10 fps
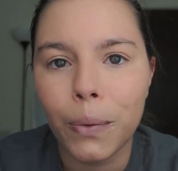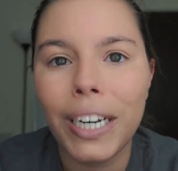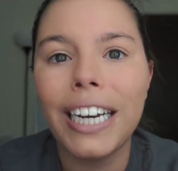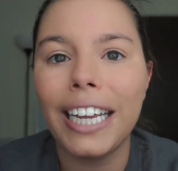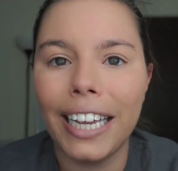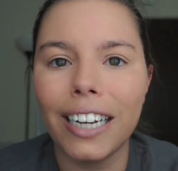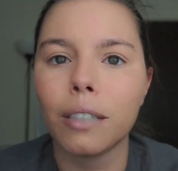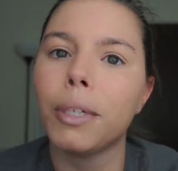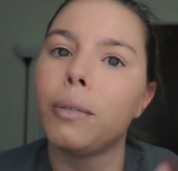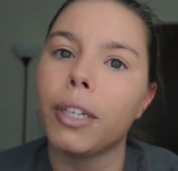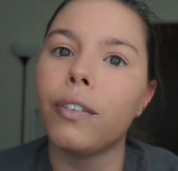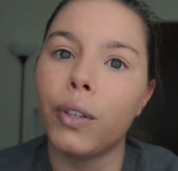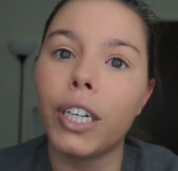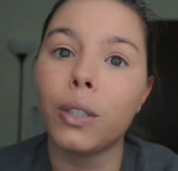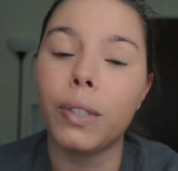We didn't eat as much Mickey
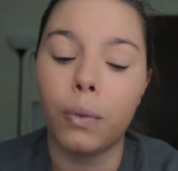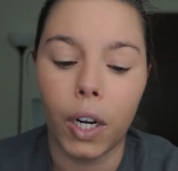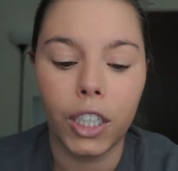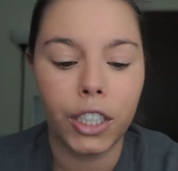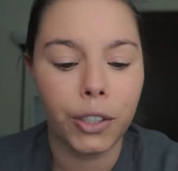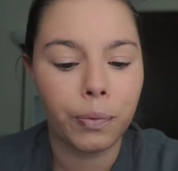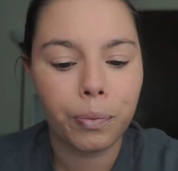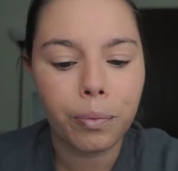food as we wanted to.